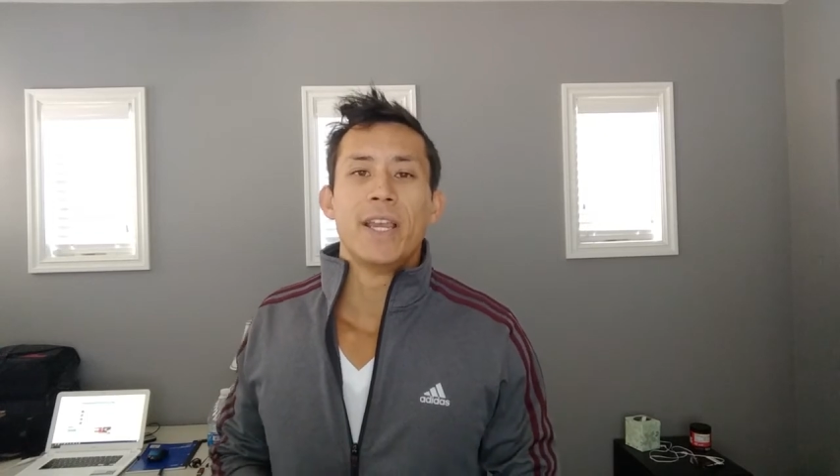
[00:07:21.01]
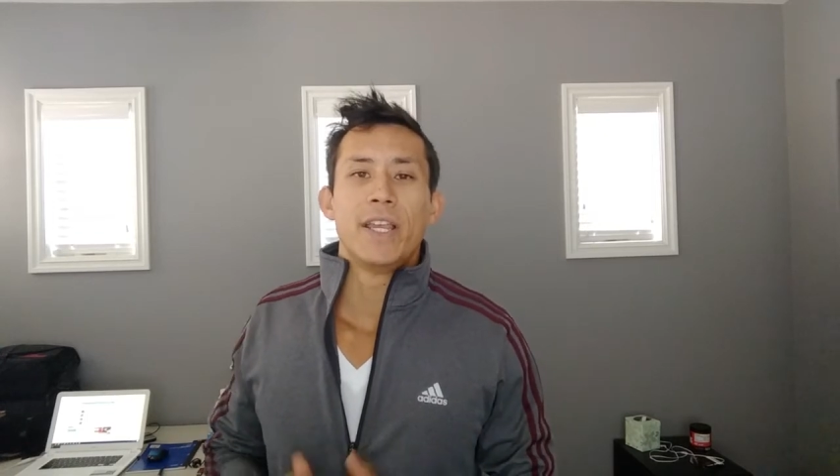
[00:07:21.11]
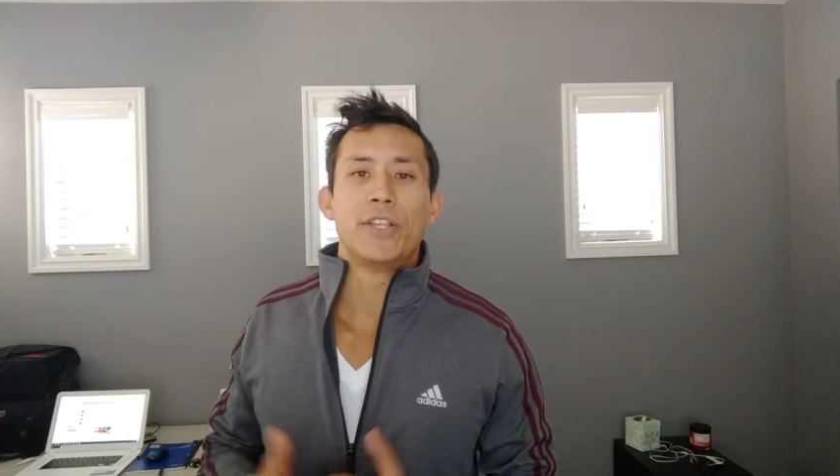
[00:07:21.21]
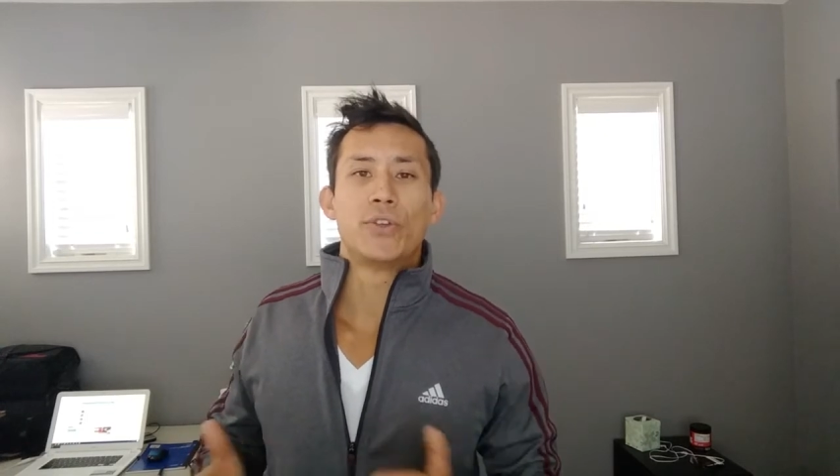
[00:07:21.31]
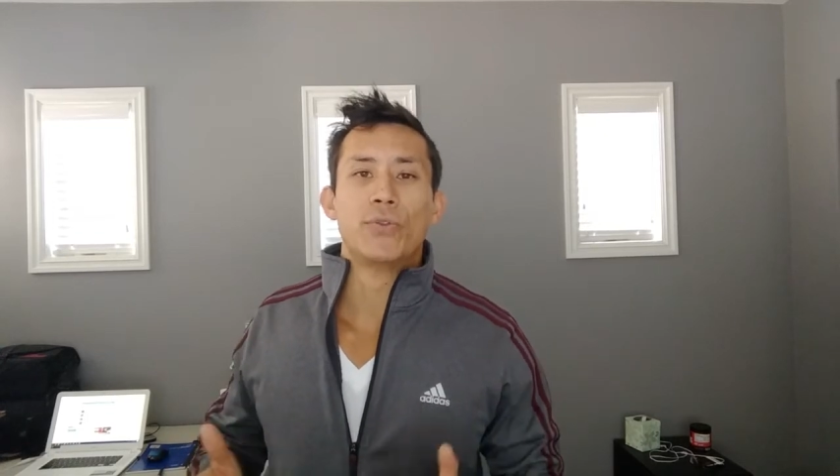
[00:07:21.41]

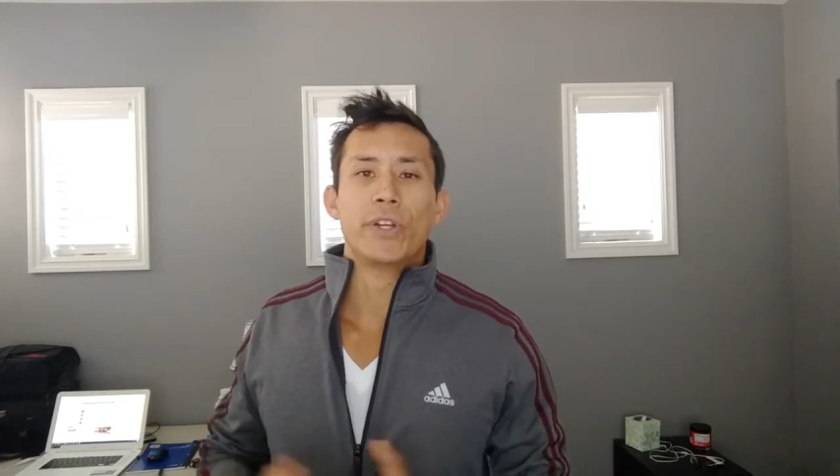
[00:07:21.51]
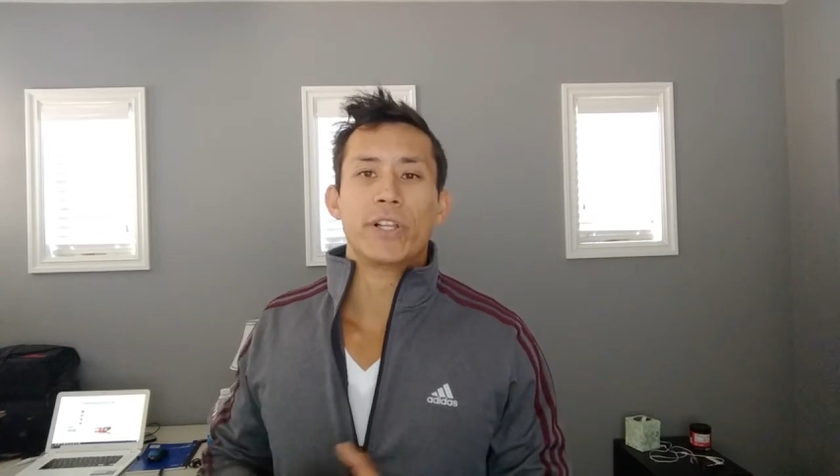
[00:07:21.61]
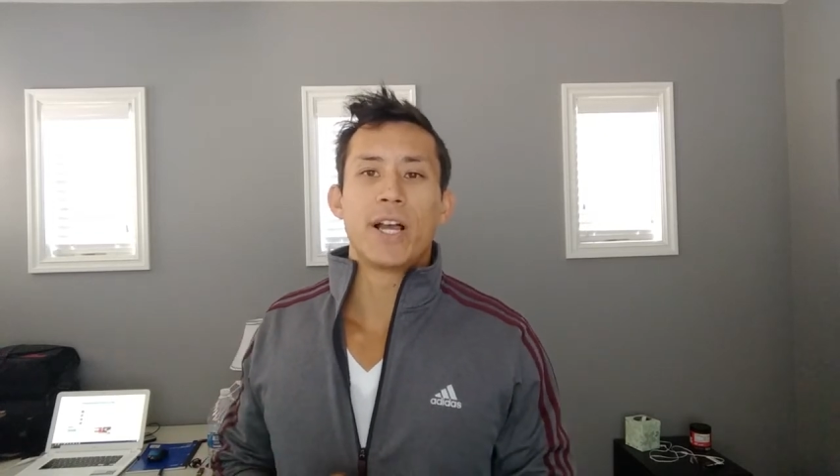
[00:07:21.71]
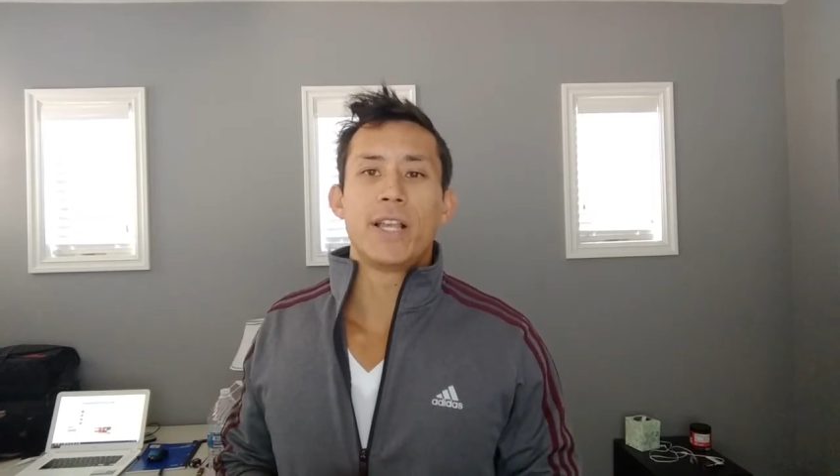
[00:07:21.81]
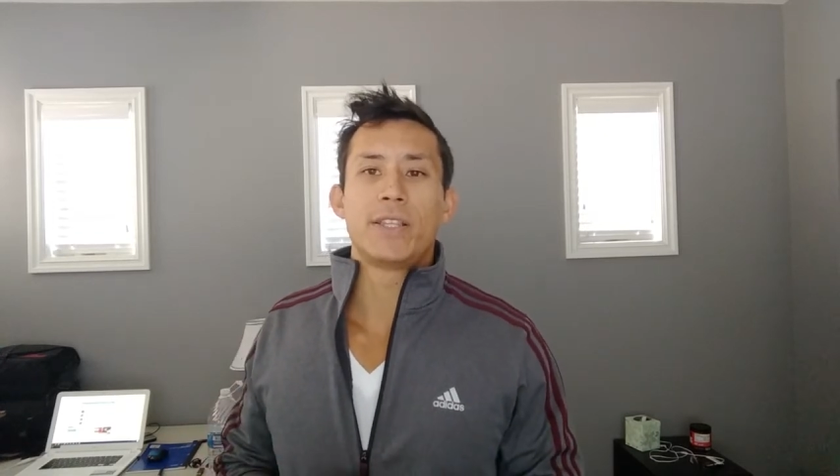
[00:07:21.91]
is to
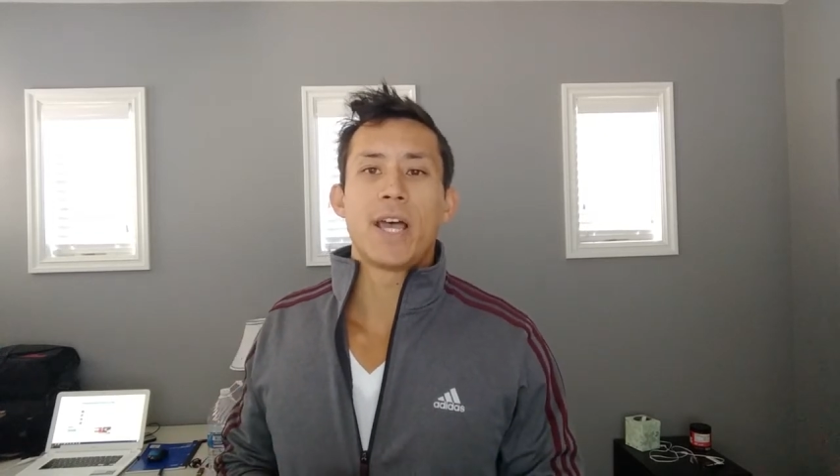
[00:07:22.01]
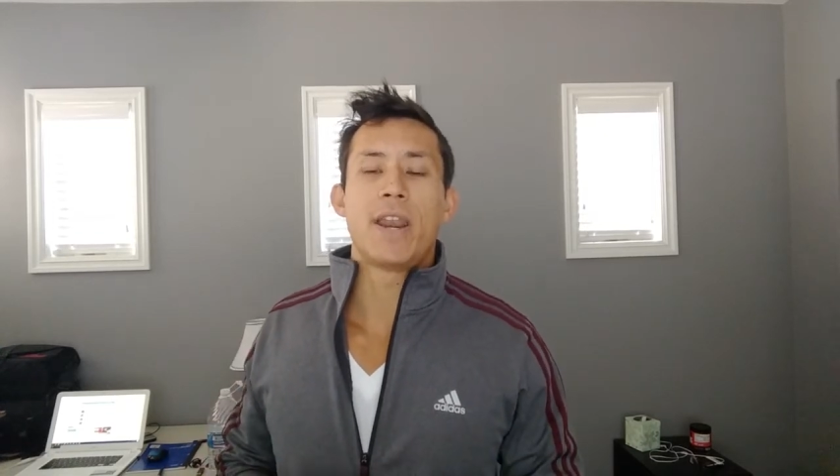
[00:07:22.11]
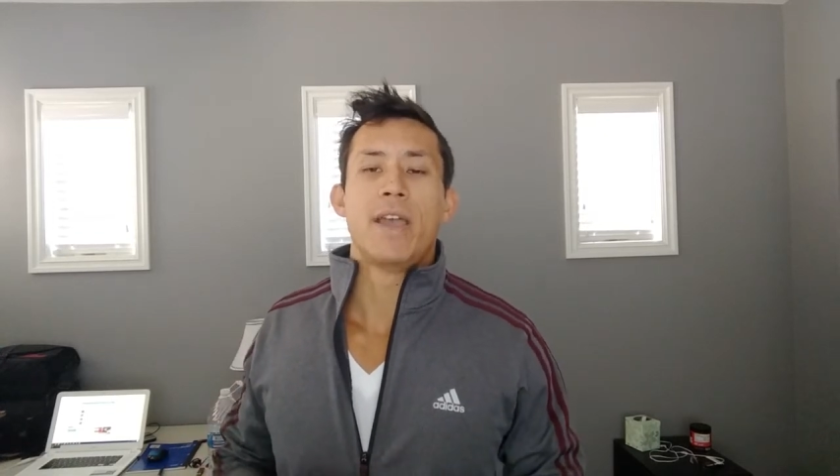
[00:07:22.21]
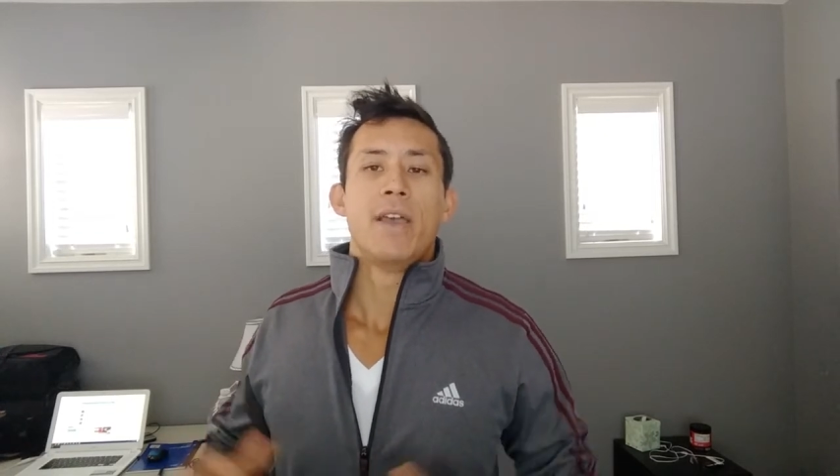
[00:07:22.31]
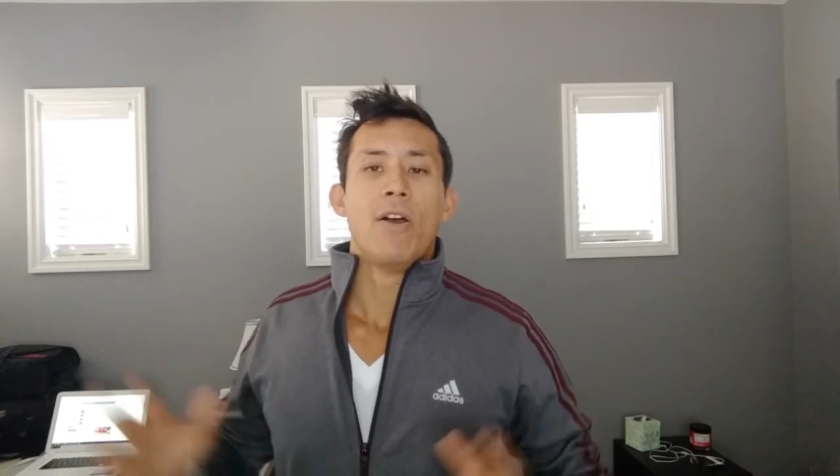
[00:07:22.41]
realize that